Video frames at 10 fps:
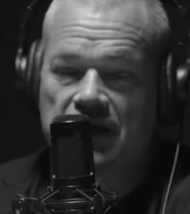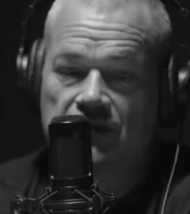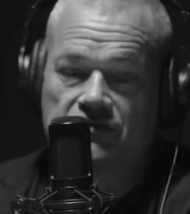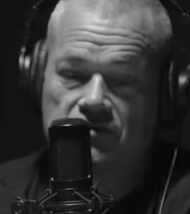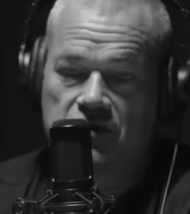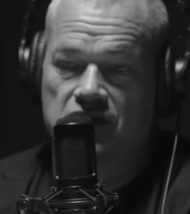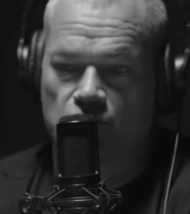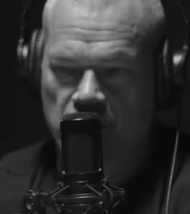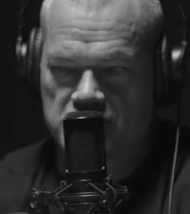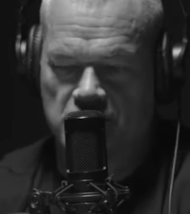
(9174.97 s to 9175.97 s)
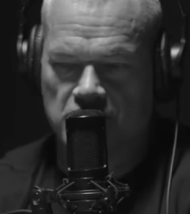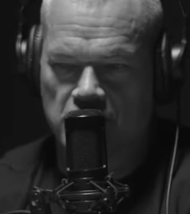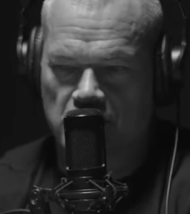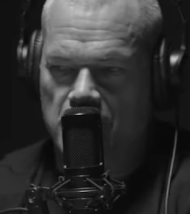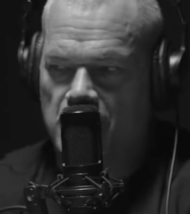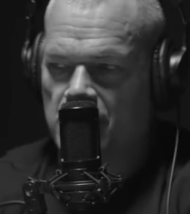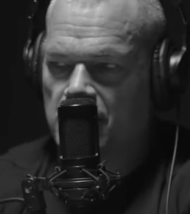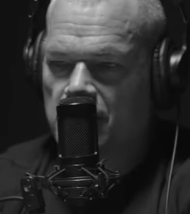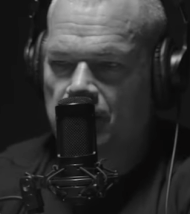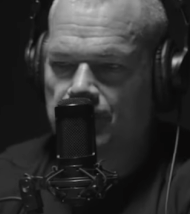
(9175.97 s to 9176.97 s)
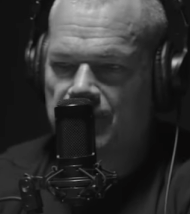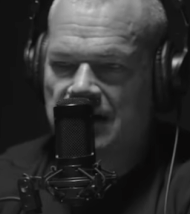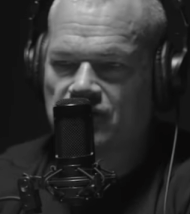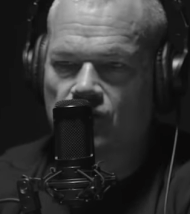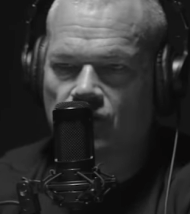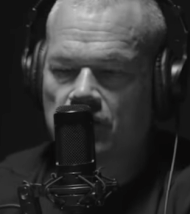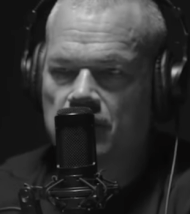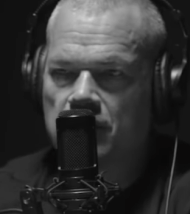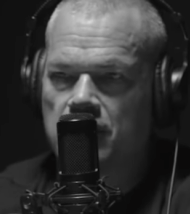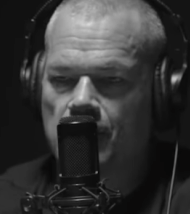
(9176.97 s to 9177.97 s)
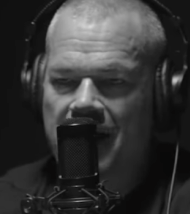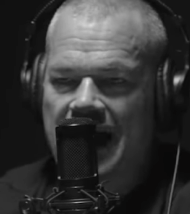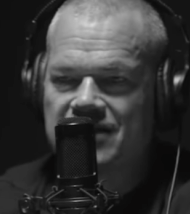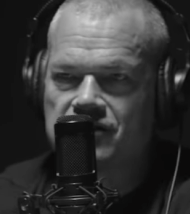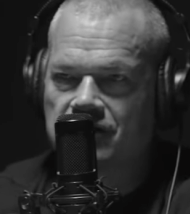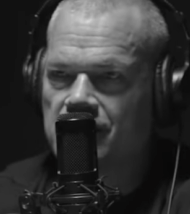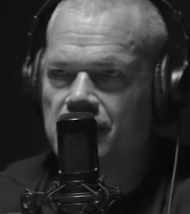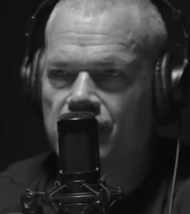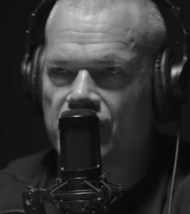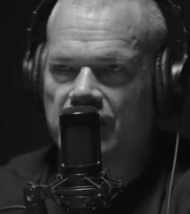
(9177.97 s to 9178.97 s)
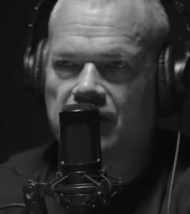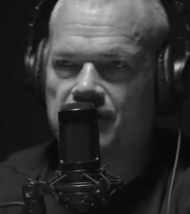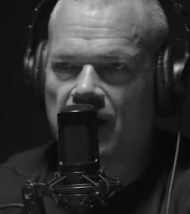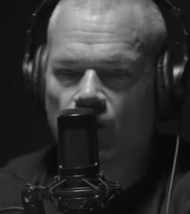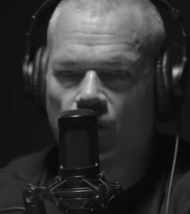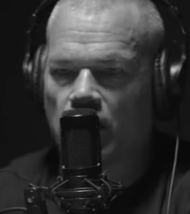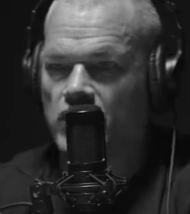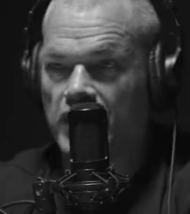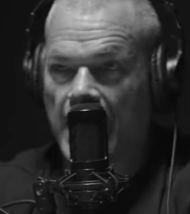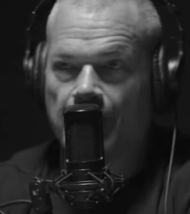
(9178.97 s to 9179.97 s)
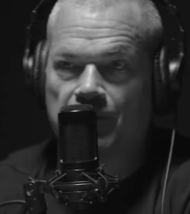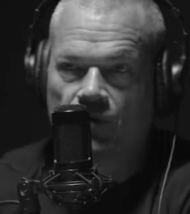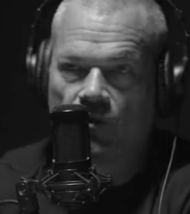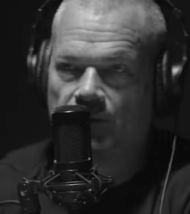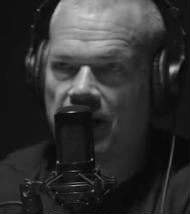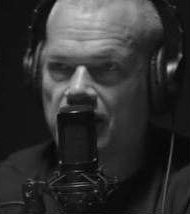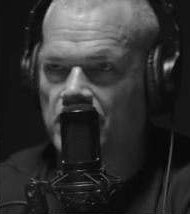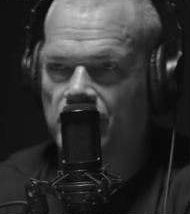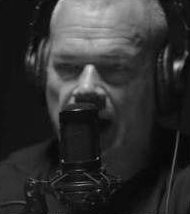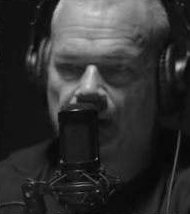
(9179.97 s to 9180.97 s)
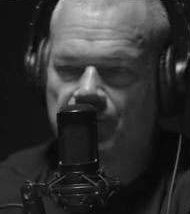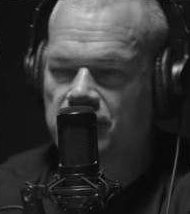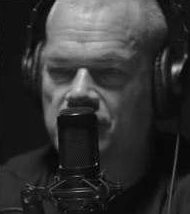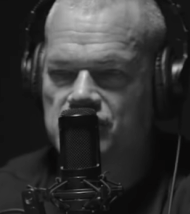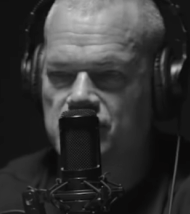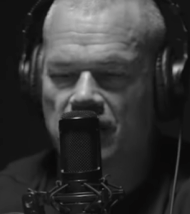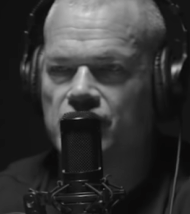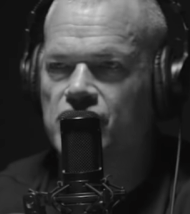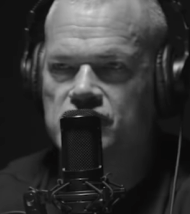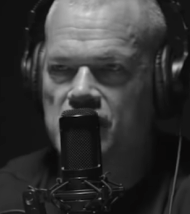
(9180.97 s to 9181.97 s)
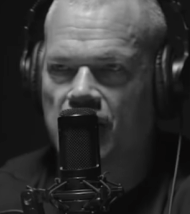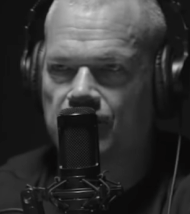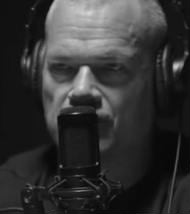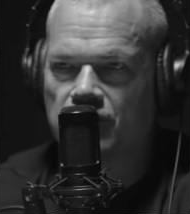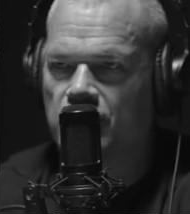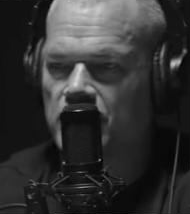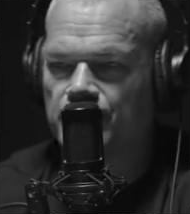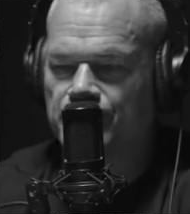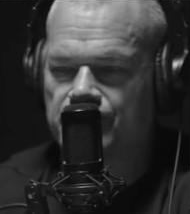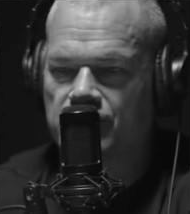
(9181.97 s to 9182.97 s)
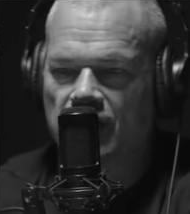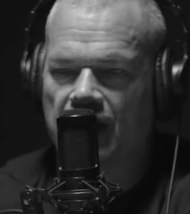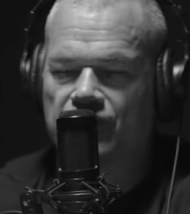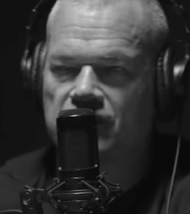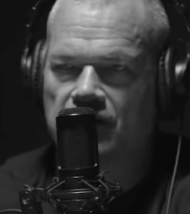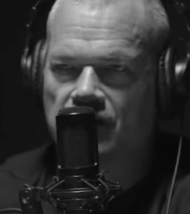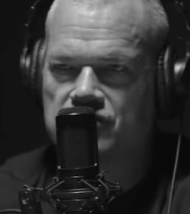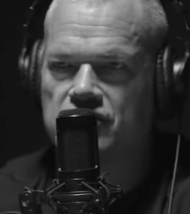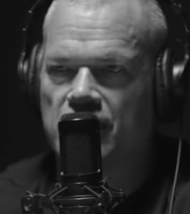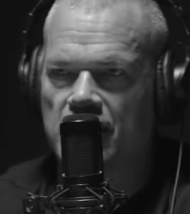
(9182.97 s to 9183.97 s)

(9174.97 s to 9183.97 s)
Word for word: You can't waste any mental capacity thinking about what could happen or what might happen, because you got to do your job, and you don't want to have anything else in your